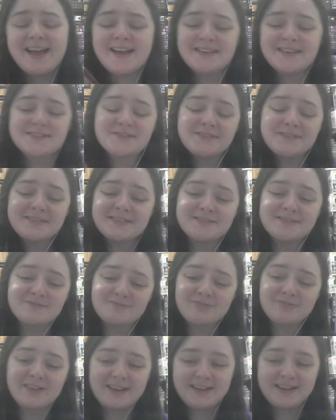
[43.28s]
Ezra is
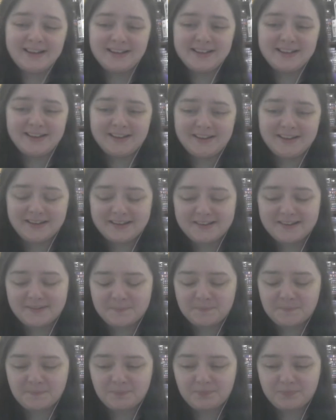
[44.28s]
really like.
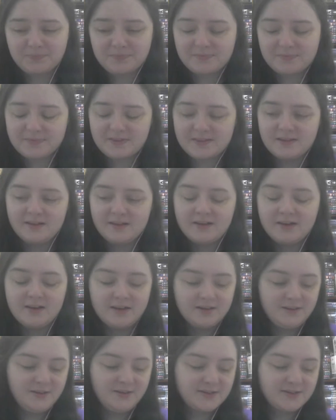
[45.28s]

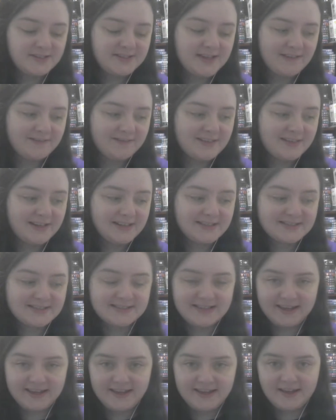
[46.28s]
You can definitely
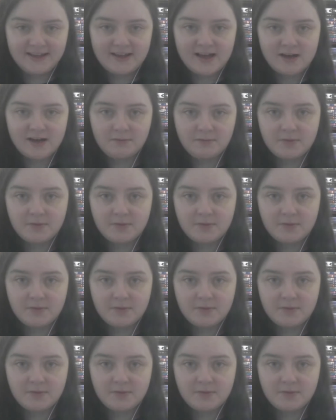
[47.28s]
see how